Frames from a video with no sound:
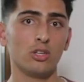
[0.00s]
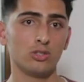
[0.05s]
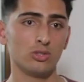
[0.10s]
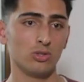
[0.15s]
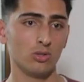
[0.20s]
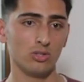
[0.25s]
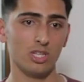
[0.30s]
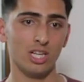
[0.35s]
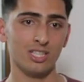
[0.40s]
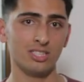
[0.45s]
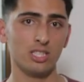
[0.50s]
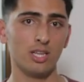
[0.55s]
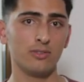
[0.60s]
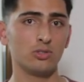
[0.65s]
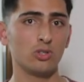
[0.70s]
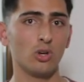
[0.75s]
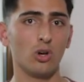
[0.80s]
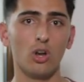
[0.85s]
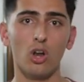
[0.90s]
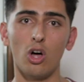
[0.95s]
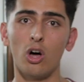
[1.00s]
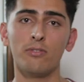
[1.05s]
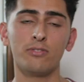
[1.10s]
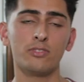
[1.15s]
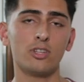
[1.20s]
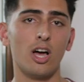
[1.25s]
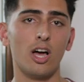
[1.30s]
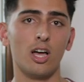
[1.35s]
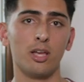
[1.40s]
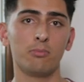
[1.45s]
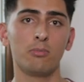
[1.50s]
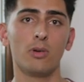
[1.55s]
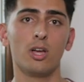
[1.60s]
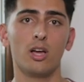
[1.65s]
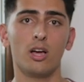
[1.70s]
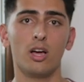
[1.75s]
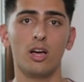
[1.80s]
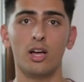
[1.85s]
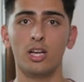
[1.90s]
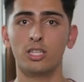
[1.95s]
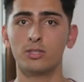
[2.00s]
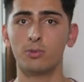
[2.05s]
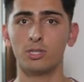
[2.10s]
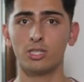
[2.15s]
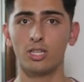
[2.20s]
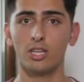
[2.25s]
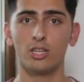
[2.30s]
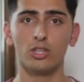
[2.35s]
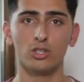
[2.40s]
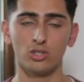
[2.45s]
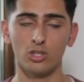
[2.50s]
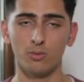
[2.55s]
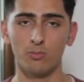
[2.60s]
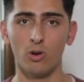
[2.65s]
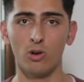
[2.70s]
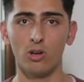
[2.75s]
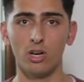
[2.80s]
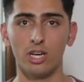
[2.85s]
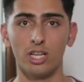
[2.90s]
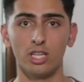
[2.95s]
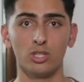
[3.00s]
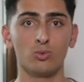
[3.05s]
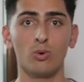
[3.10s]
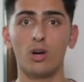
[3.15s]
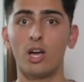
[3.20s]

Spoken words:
So that saves you a lot of time, especially in your summer holidays,